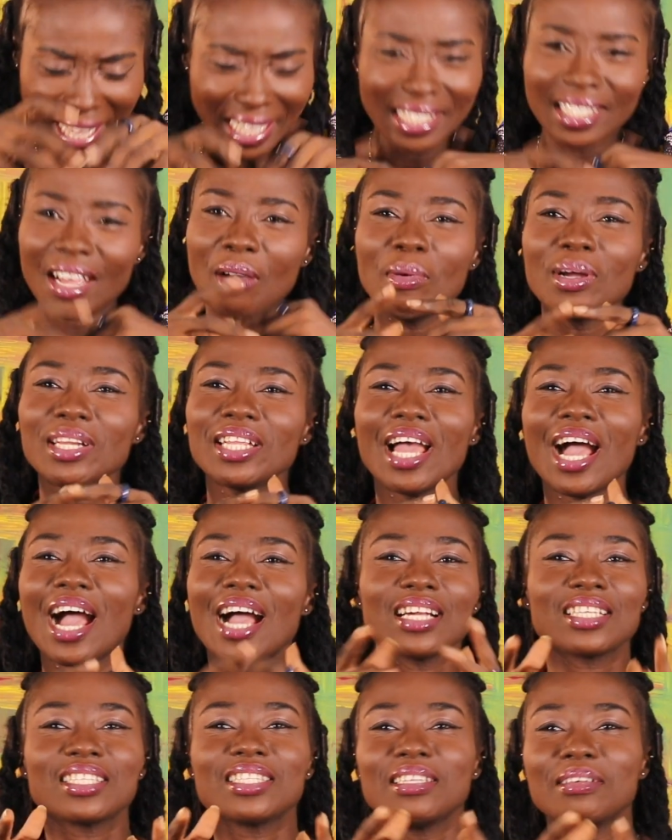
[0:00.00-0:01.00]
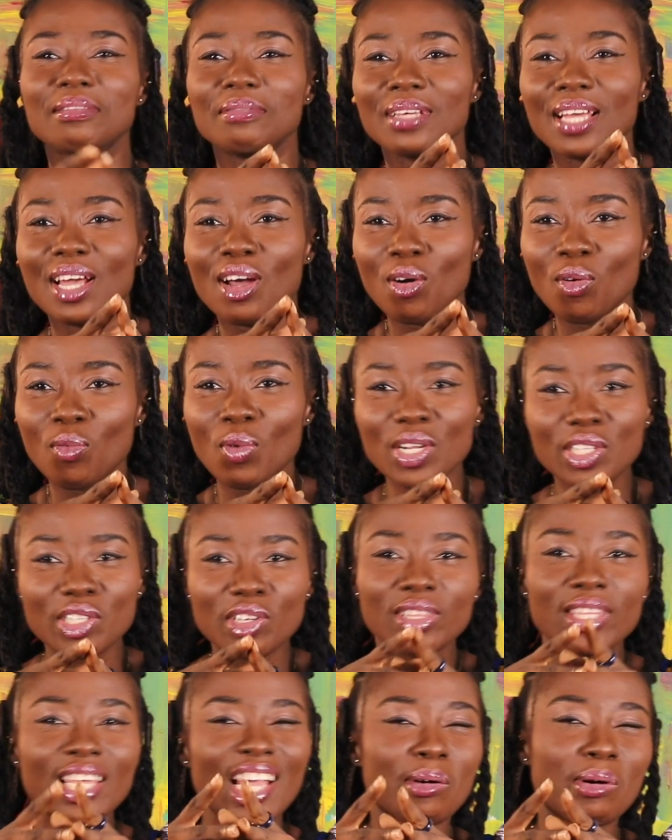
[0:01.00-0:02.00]
somebody asked him, what do
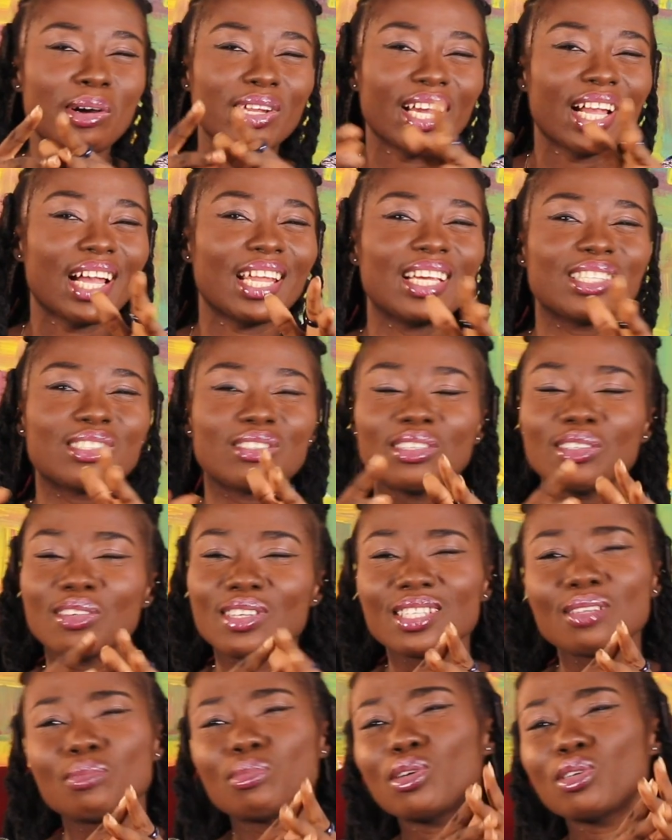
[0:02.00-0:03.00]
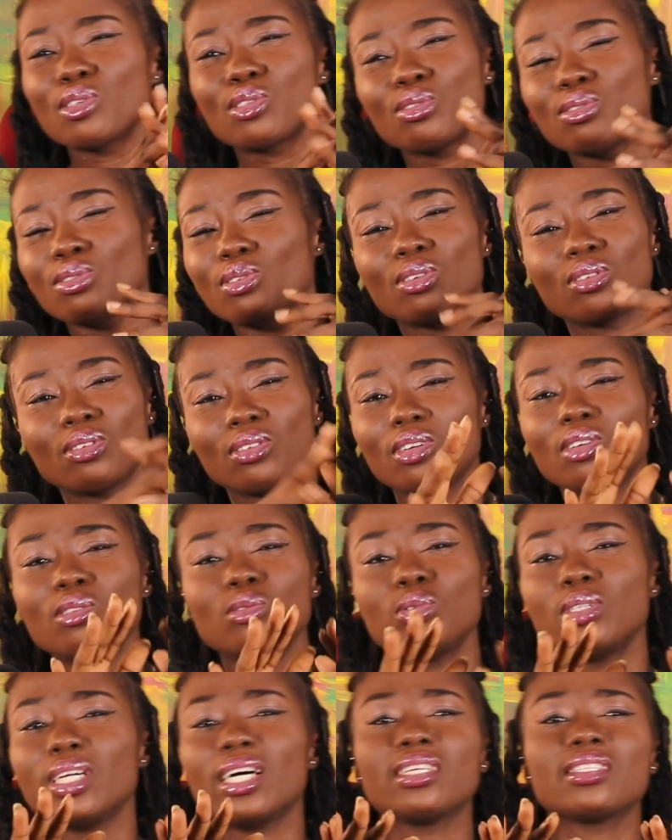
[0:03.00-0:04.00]
you think about the Ghana jollof? I said, boss, no, don't
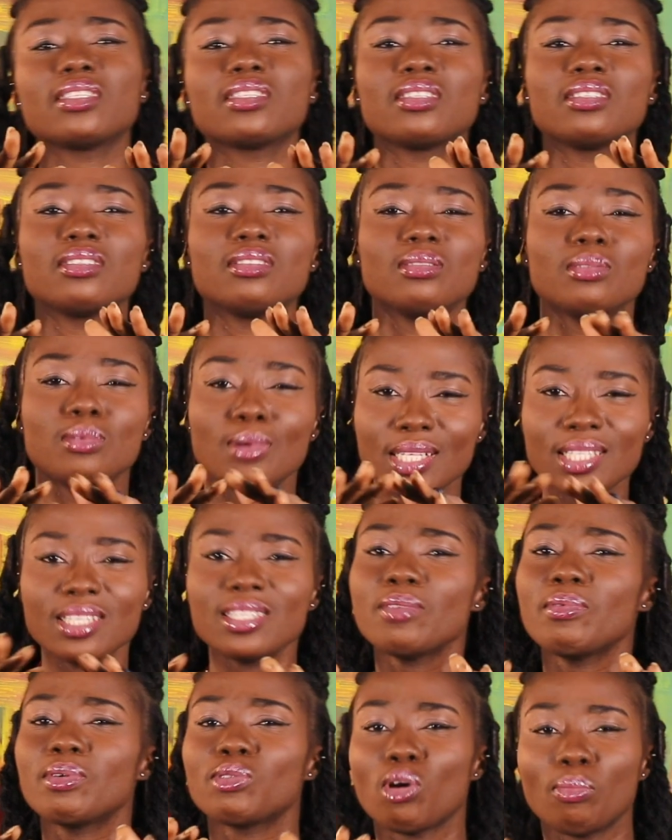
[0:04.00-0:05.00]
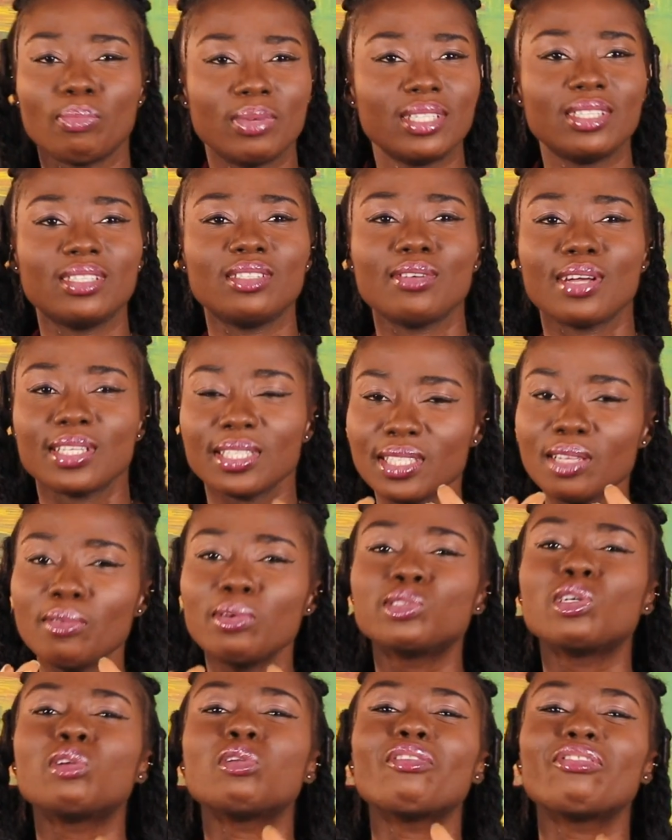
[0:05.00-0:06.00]
do that. You are sitting with your petty. You are sitting
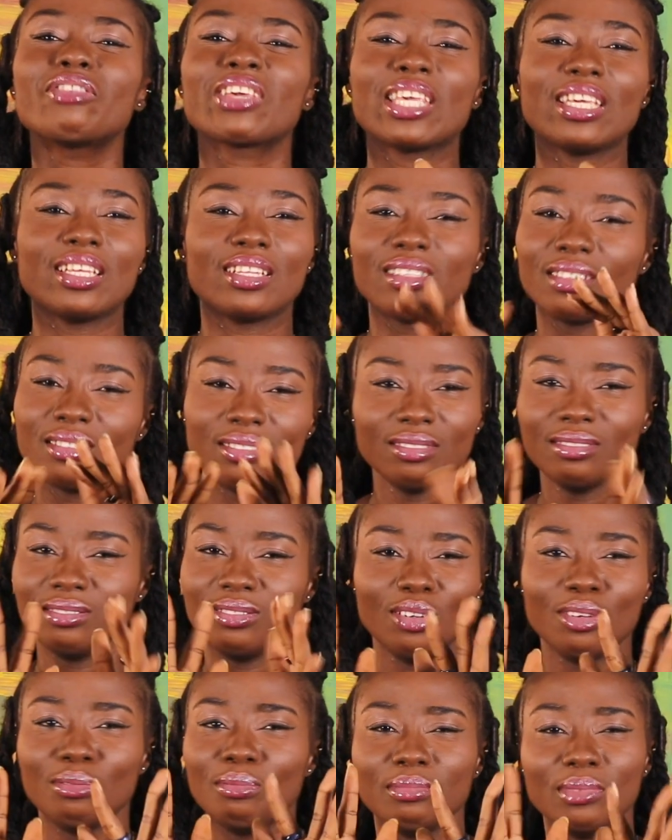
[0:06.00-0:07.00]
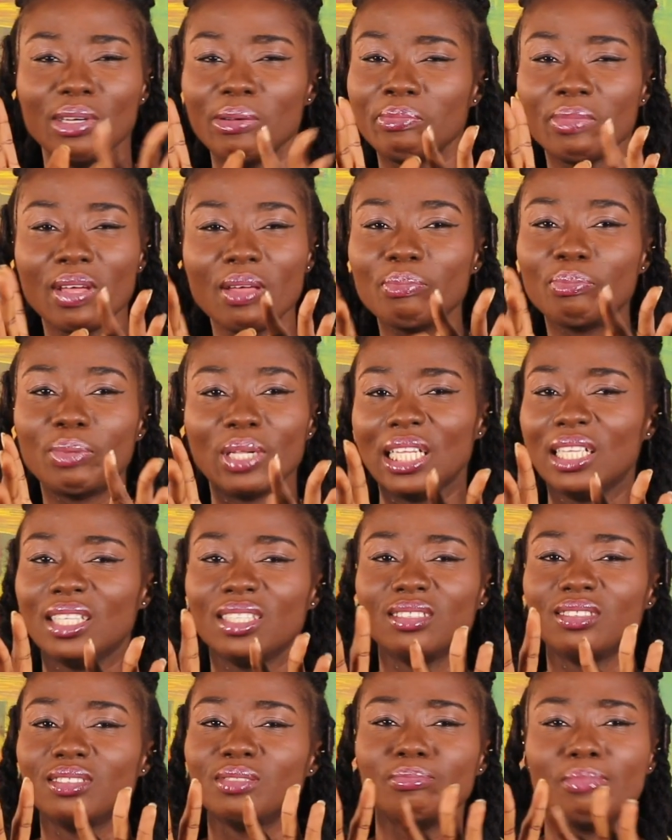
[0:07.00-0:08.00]
with your love king. No, men play
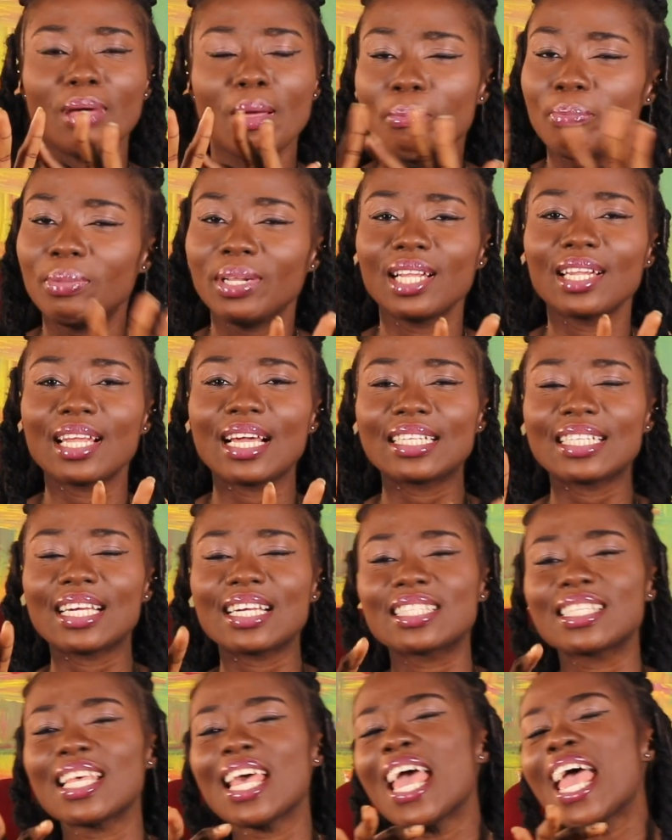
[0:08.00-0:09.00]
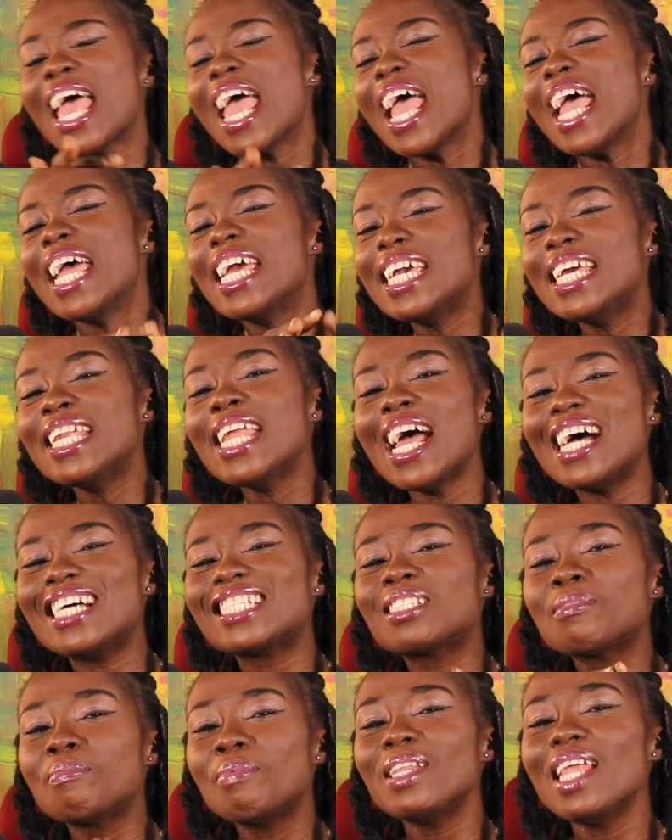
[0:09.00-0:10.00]
like that. In
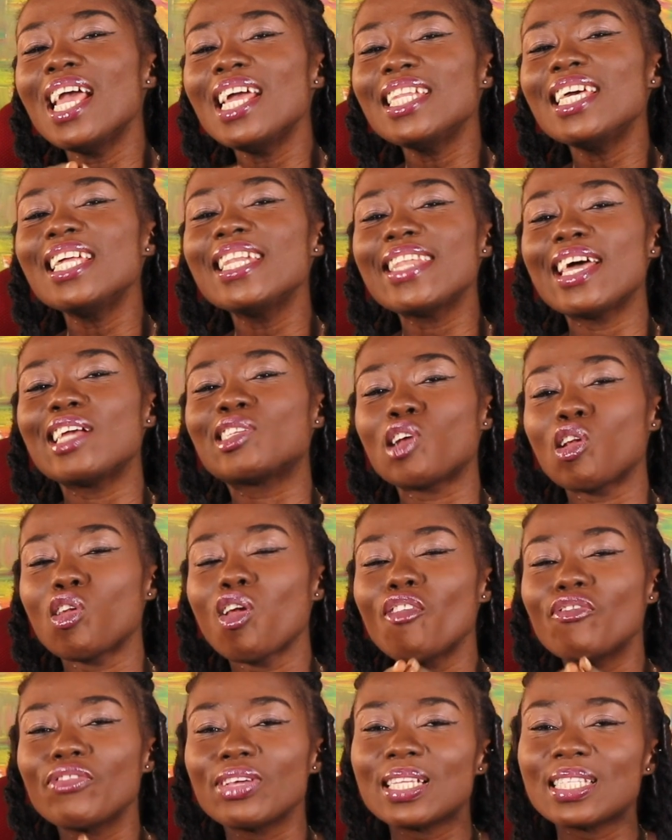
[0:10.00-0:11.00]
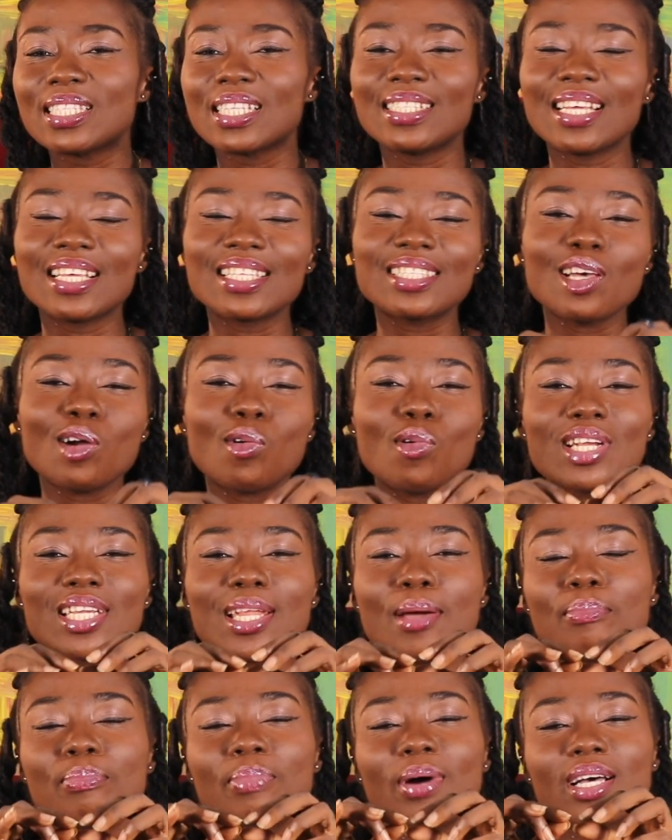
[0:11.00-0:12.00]
explaining the jollof incident,
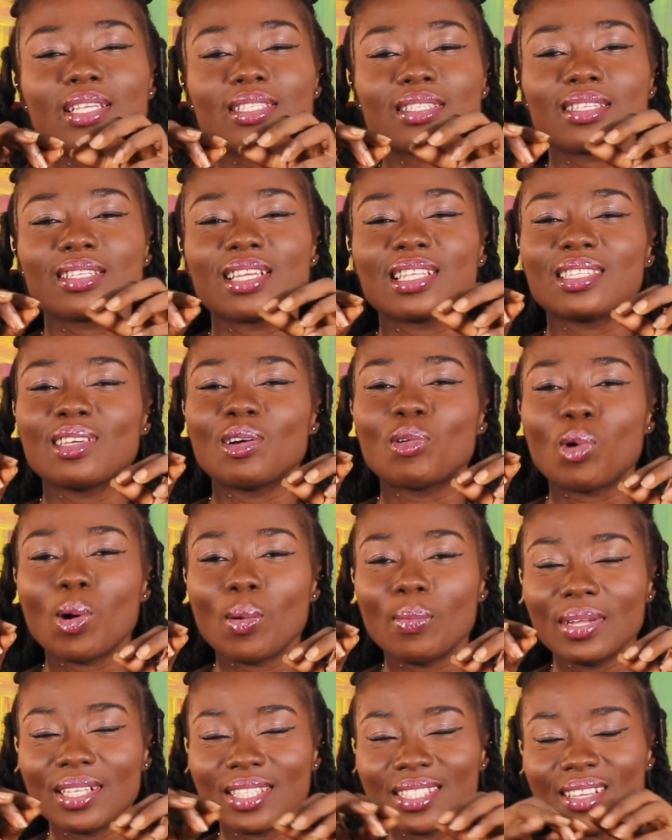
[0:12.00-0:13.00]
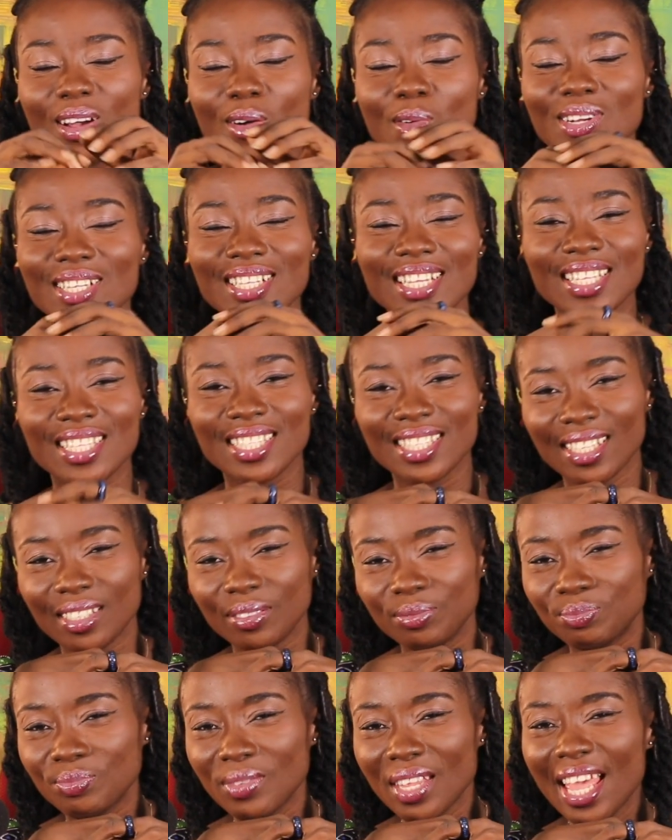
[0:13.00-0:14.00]
Sarkodie passed a certain comment. Sarkodie is saying